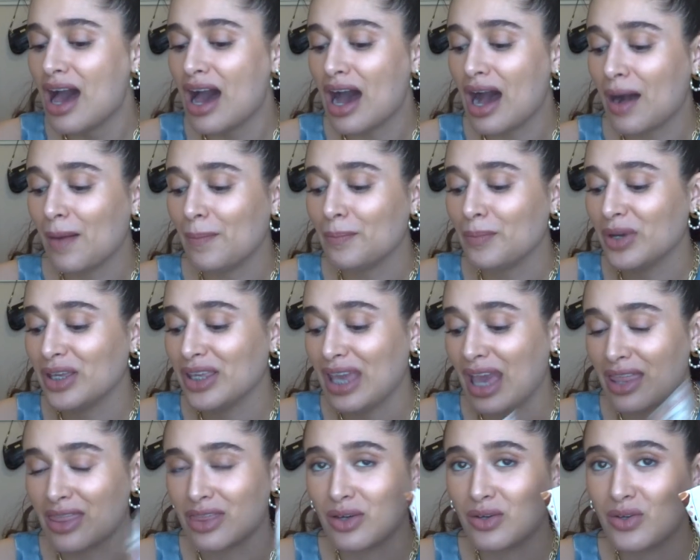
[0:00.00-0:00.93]
But
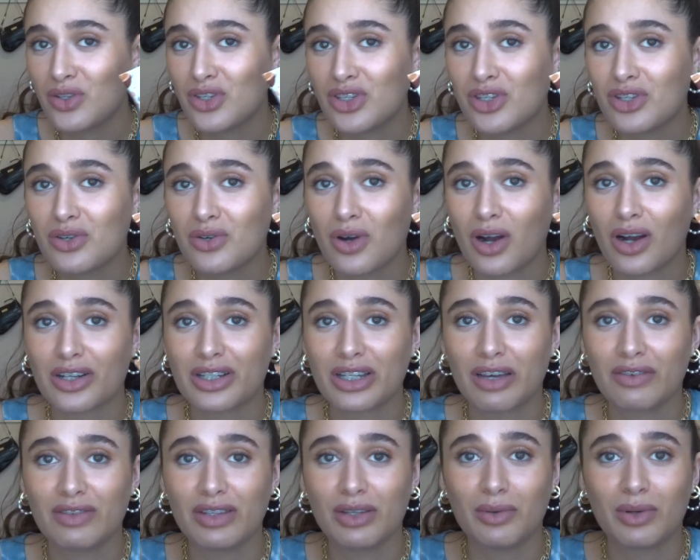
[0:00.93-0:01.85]
yeah, those two are
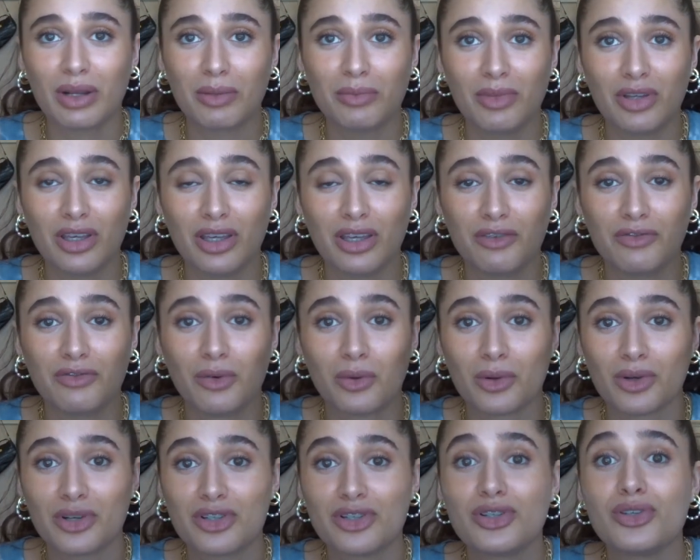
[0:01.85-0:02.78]
definitely what I'm looking
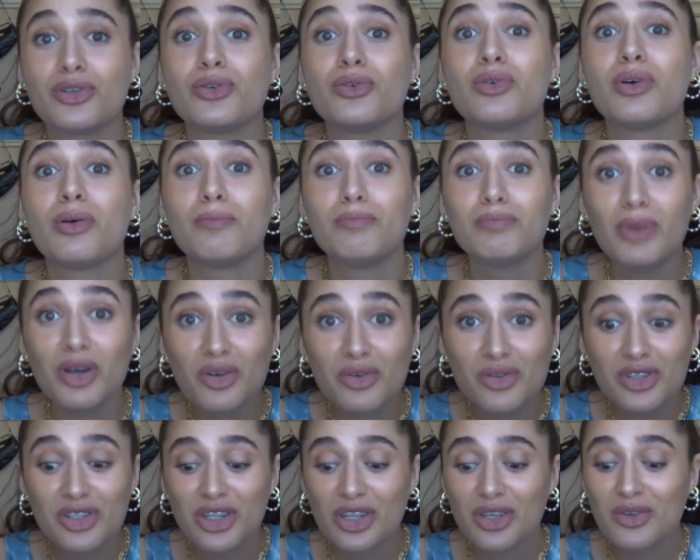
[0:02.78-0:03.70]
forward to
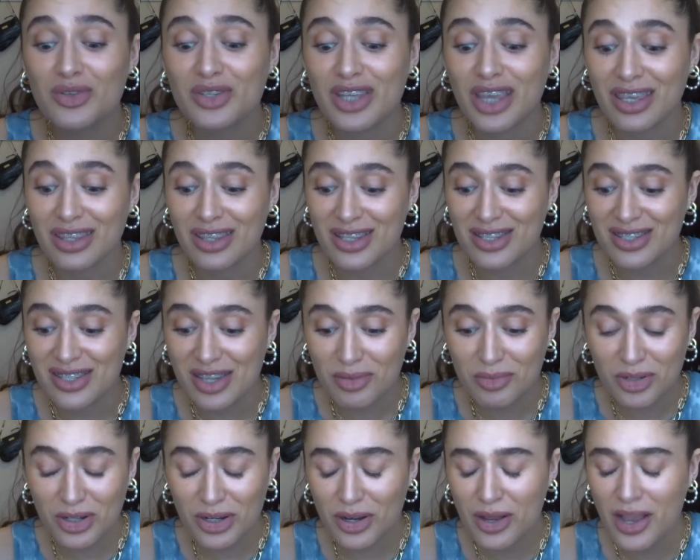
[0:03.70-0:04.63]
most using in the
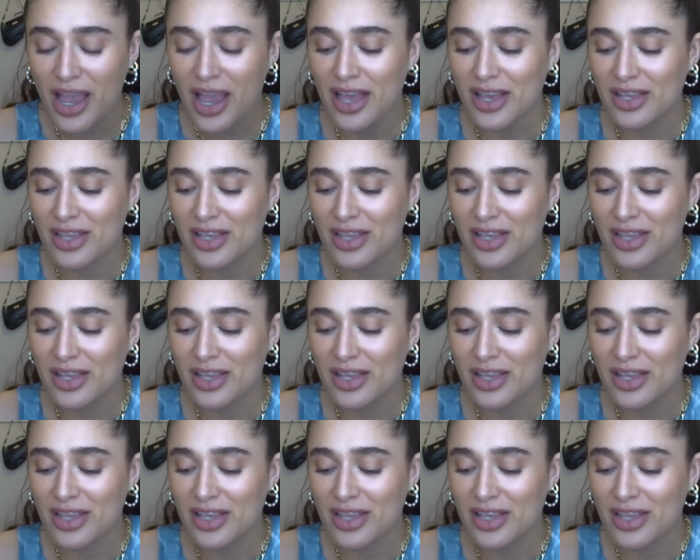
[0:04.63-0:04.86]
summer.